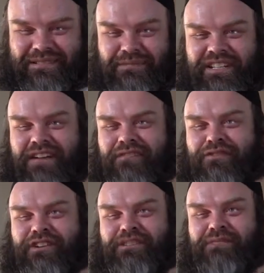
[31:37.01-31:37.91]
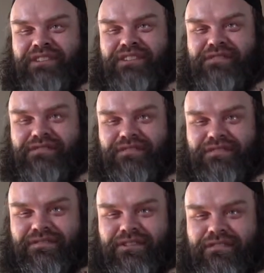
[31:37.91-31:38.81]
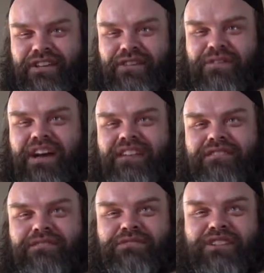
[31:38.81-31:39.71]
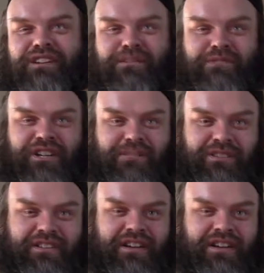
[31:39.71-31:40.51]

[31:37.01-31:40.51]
But now I've corrected myself. So if they do that, alhamdulillah rabbil alameen.